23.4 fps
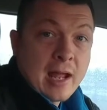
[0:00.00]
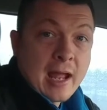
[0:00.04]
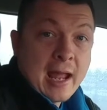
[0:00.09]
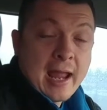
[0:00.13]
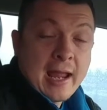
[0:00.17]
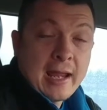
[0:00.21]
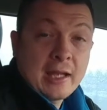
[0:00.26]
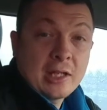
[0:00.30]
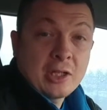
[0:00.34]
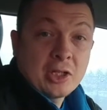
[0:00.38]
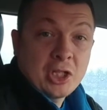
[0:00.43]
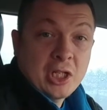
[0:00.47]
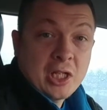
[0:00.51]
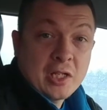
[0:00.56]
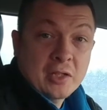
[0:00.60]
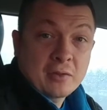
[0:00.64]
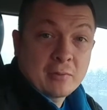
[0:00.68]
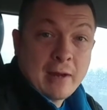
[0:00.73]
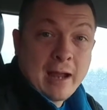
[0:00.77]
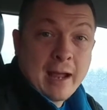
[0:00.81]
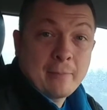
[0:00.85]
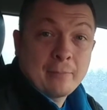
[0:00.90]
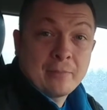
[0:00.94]
egg and
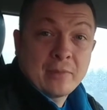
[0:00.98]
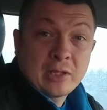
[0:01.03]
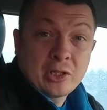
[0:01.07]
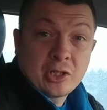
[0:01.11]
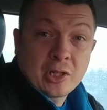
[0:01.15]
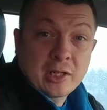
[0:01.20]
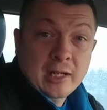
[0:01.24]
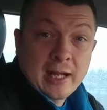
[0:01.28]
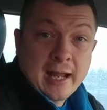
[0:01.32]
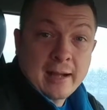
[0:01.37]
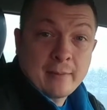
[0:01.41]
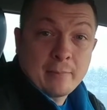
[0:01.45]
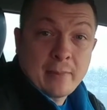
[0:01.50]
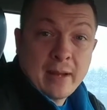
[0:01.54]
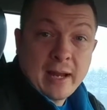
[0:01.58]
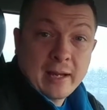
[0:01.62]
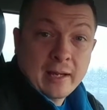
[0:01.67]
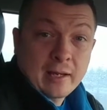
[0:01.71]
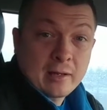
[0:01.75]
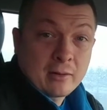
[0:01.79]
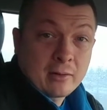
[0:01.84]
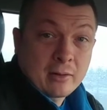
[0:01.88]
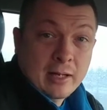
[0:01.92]
cheese wrap that you can add
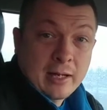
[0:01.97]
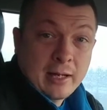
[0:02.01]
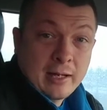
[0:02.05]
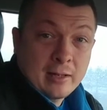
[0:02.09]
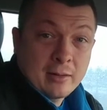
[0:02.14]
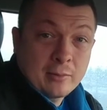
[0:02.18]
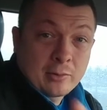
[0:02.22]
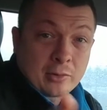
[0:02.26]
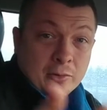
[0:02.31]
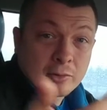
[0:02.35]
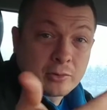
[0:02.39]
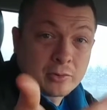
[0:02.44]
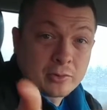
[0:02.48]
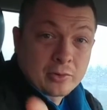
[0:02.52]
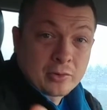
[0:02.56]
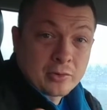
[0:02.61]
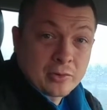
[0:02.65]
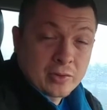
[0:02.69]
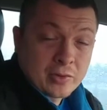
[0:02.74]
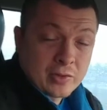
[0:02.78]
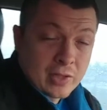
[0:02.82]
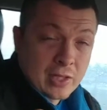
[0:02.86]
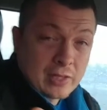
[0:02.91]
bacon or ham or
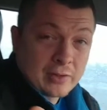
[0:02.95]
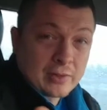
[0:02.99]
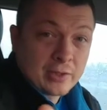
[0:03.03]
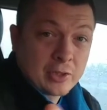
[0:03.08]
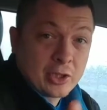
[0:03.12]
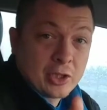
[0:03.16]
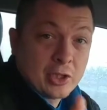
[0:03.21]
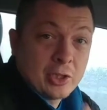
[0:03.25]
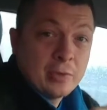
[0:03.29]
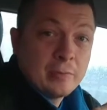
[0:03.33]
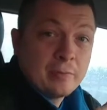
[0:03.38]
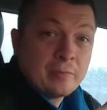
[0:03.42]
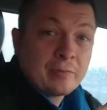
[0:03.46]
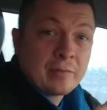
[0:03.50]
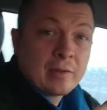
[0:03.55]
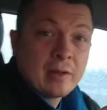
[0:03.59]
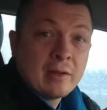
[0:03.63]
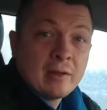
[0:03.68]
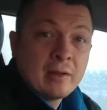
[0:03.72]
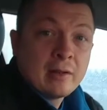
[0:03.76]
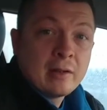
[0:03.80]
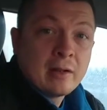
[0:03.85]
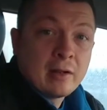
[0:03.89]
sausage to,
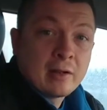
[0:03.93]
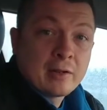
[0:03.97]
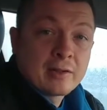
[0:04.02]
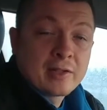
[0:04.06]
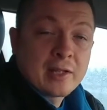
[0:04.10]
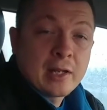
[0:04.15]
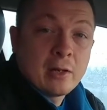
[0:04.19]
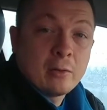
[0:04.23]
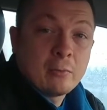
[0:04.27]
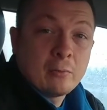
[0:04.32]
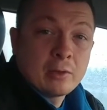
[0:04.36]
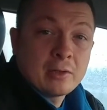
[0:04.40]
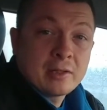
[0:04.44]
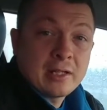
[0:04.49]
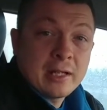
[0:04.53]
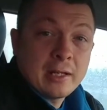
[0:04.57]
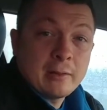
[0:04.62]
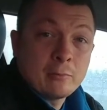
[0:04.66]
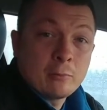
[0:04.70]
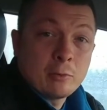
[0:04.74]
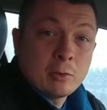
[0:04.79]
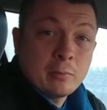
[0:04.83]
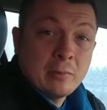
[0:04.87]
on a scale of 1 to
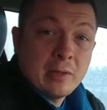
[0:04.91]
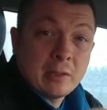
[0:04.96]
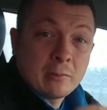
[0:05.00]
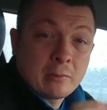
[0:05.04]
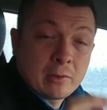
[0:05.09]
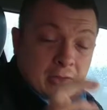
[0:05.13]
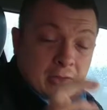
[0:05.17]
10, 1 being the